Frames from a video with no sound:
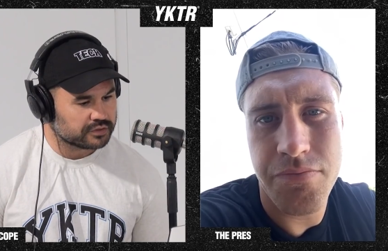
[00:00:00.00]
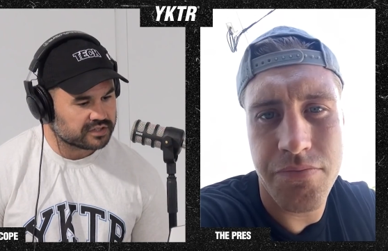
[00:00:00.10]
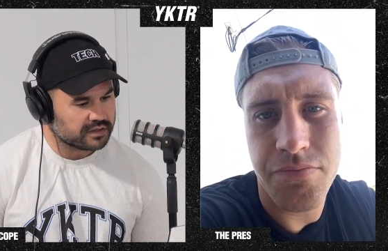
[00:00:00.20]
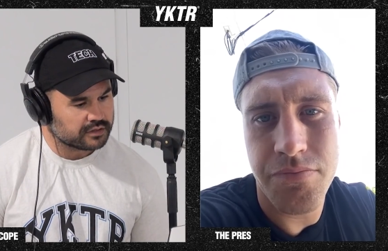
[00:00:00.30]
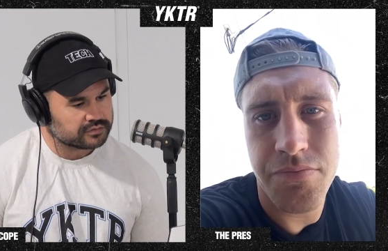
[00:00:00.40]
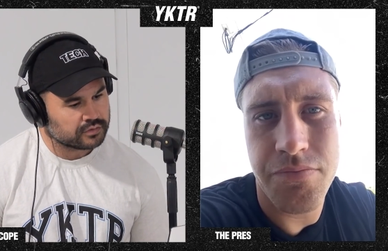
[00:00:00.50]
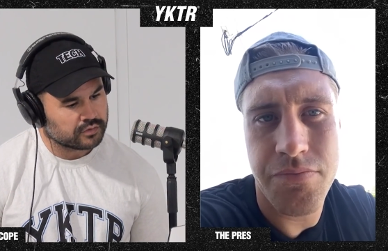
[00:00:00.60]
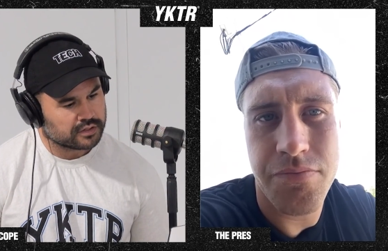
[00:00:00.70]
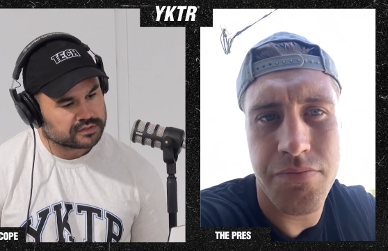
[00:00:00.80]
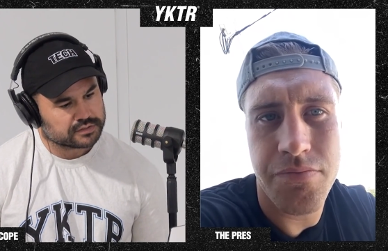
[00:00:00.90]
Speaker 1: forward to seeing those
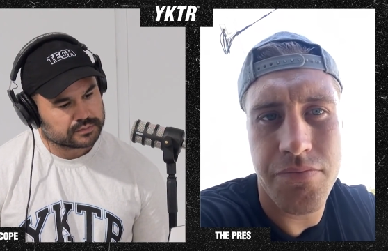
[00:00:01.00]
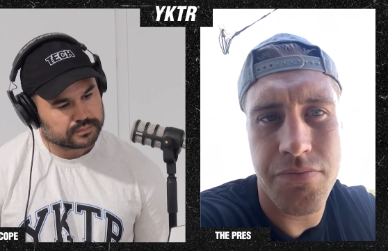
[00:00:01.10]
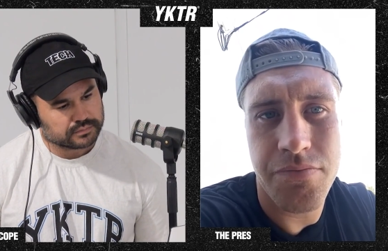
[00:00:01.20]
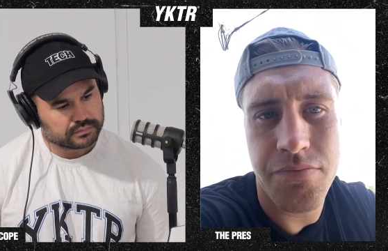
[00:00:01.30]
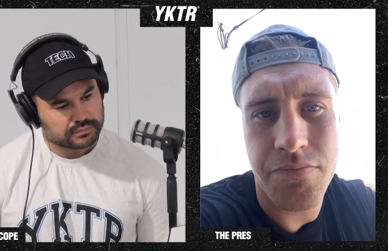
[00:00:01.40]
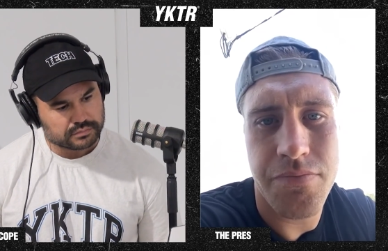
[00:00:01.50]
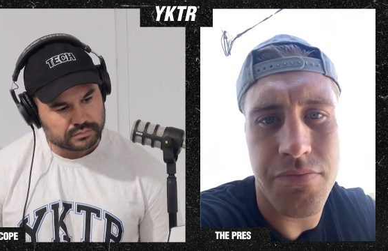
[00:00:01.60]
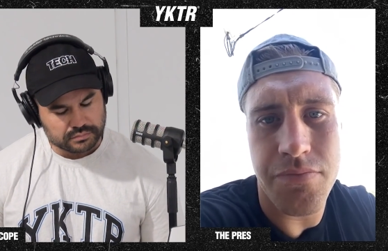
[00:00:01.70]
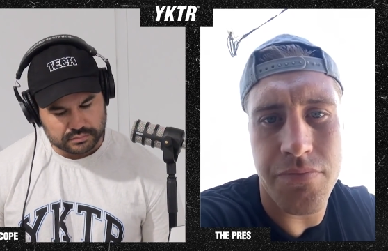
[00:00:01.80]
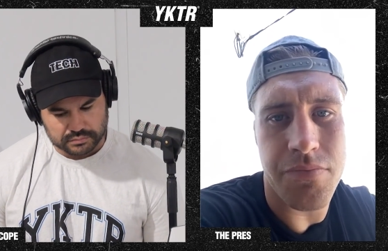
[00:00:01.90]
two guys.
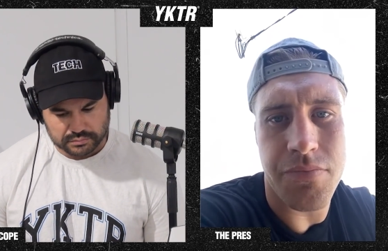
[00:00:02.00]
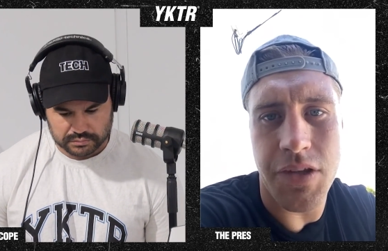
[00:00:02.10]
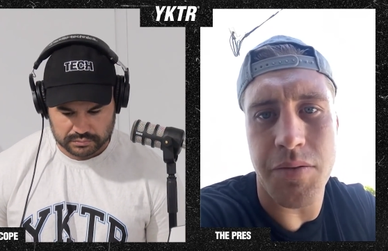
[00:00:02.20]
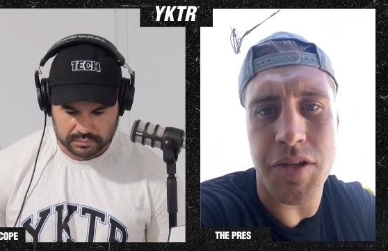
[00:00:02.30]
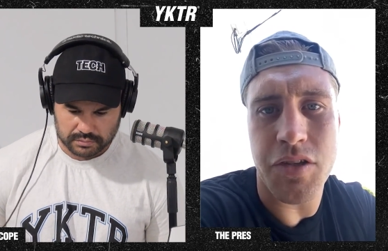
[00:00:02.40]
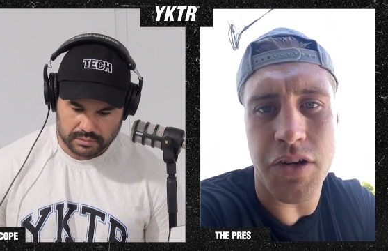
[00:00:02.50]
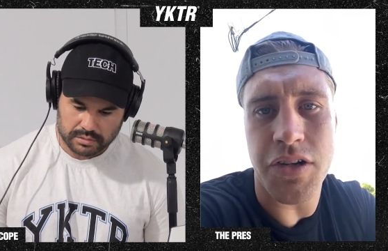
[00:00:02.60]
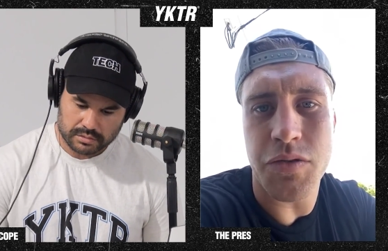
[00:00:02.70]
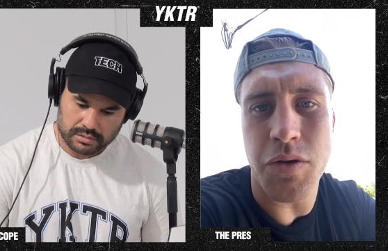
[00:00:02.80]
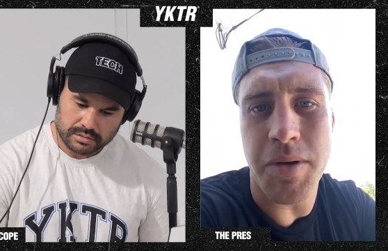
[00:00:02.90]
Speaker 2: Yeah,
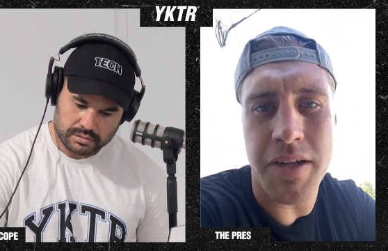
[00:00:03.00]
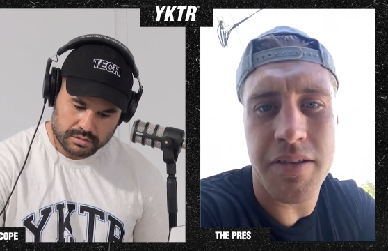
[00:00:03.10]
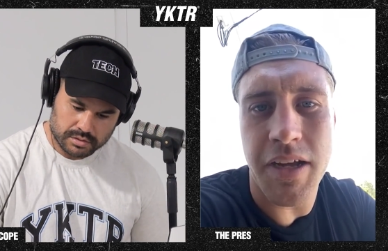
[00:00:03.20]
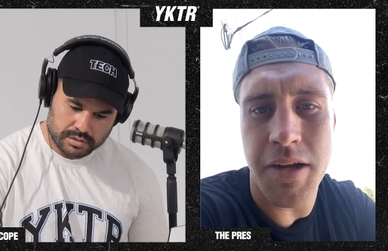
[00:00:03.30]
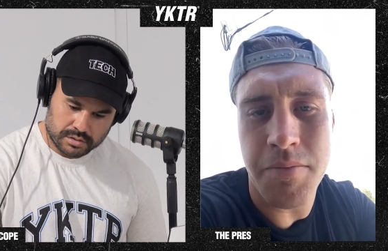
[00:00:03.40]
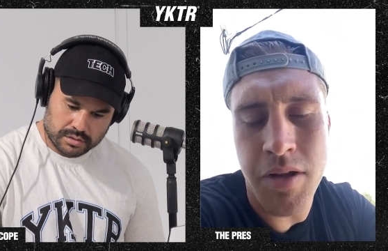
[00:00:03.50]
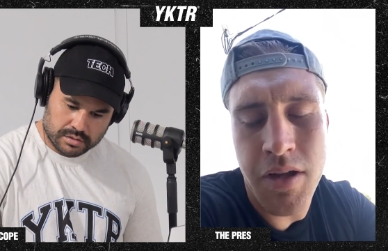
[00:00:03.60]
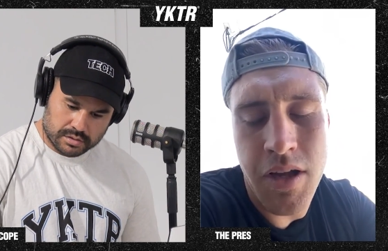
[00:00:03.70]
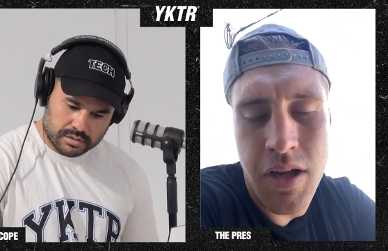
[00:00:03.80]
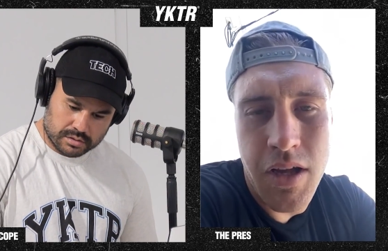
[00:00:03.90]
excited as well, mate. Um,
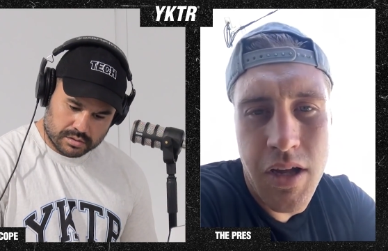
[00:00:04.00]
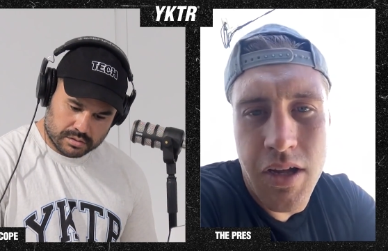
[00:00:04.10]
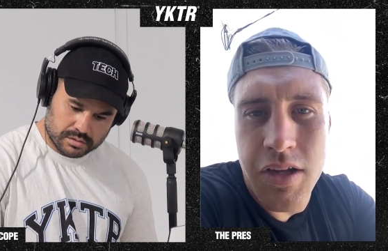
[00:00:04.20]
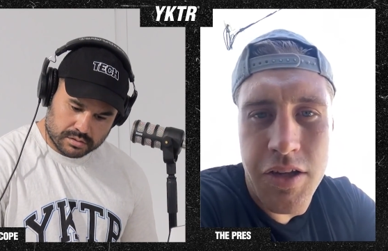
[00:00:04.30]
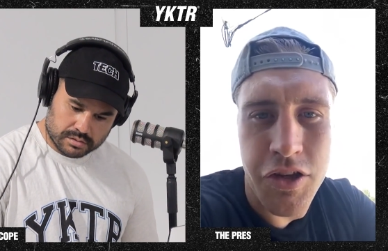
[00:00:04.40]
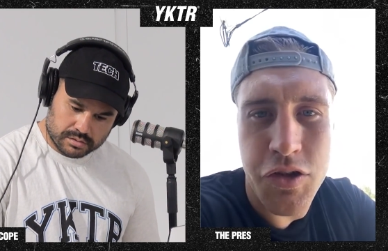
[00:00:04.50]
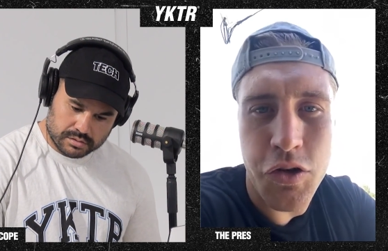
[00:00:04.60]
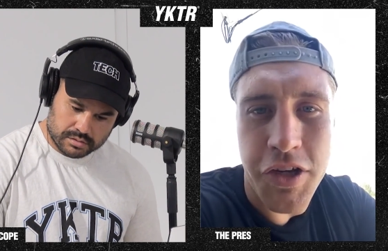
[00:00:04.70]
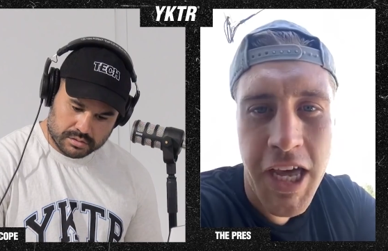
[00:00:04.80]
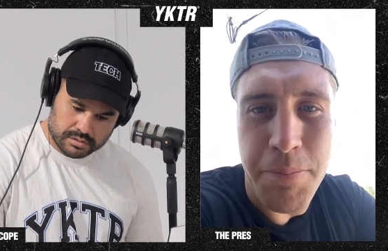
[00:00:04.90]
then you still
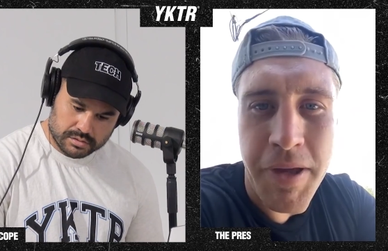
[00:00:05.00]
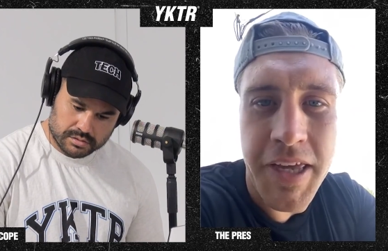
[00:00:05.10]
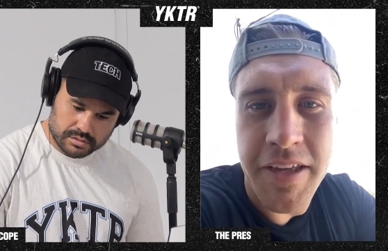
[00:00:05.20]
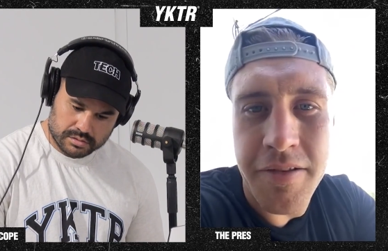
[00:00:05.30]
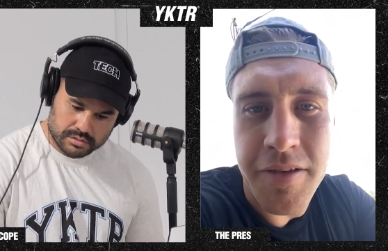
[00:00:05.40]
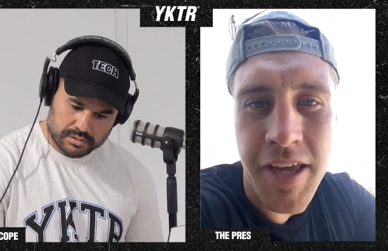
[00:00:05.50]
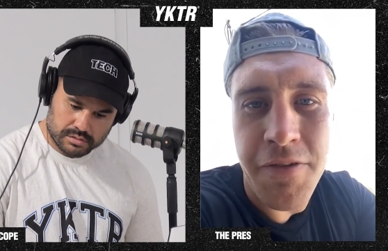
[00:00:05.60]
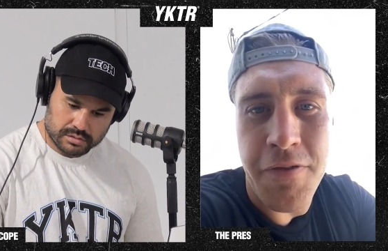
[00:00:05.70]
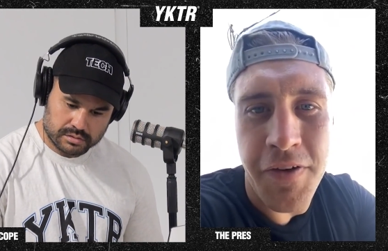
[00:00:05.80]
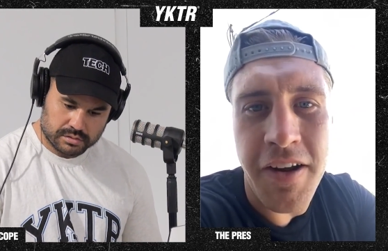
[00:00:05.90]
got KP and
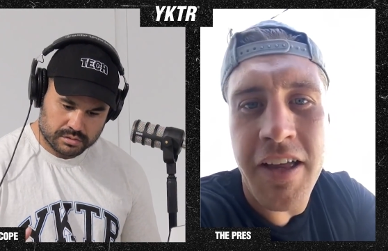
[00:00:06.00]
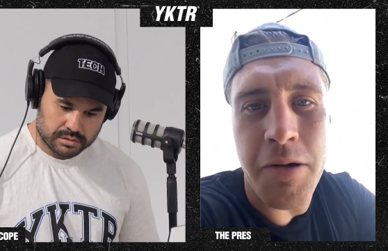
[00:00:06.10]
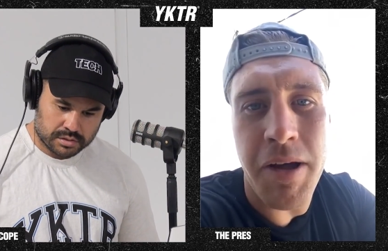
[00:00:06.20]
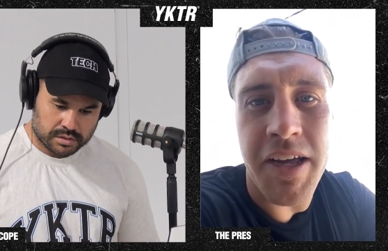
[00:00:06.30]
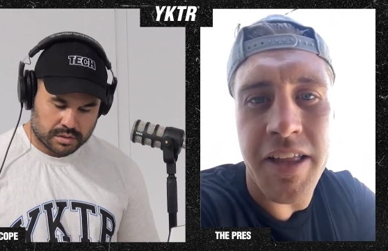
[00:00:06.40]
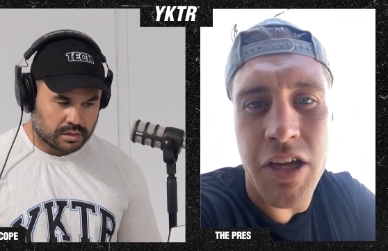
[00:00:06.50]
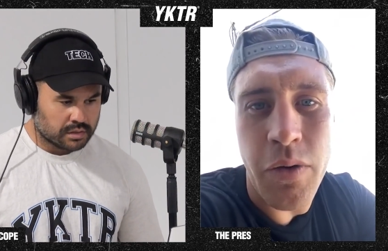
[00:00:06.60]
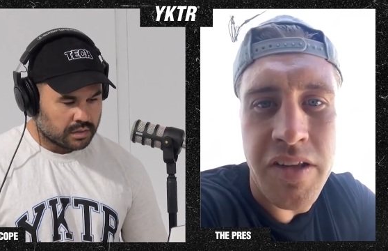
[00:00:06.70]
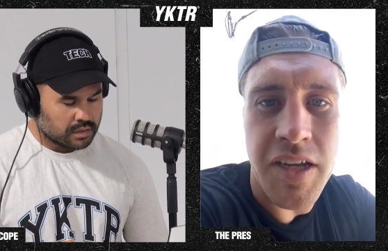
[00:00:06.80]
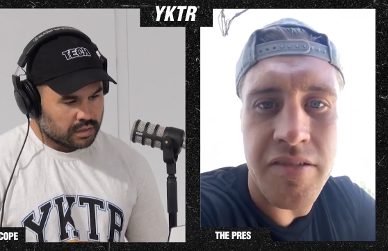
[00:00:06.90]
Dave Fifita come back in that
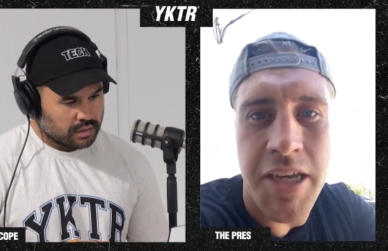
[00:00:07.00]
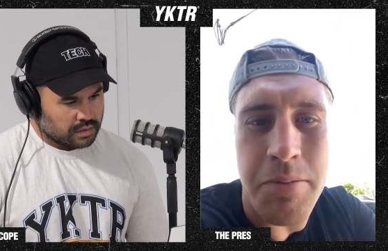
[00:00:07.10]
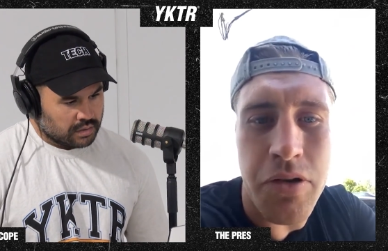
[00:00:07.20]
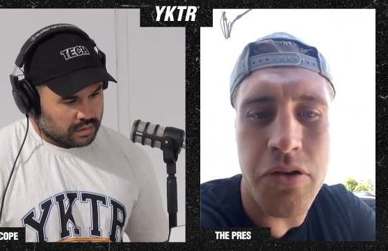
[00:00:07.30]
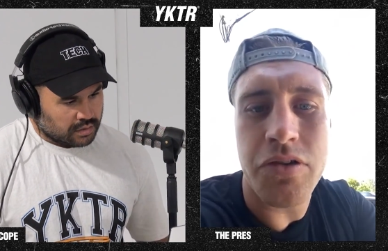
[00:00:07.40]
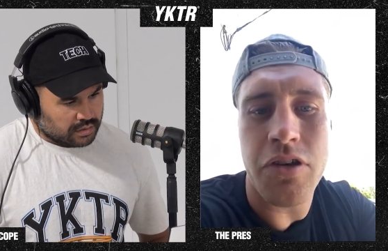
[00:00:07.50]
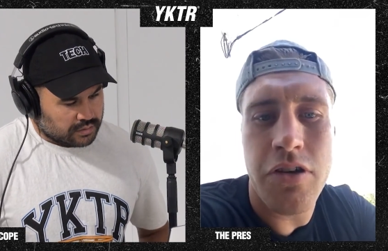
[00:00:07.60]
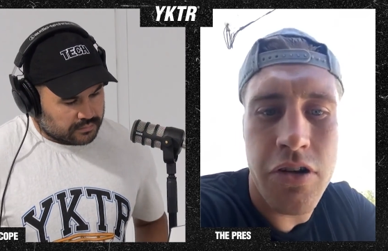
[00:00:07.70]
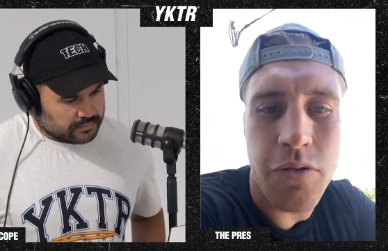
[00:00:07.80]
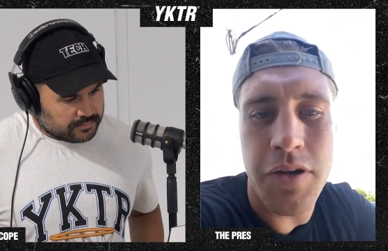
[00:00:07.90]
Queensland team too. So
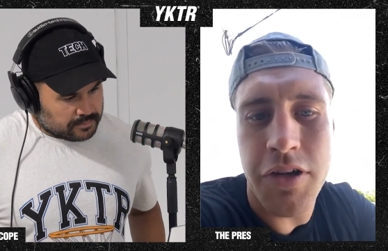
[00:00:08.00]
I don't know where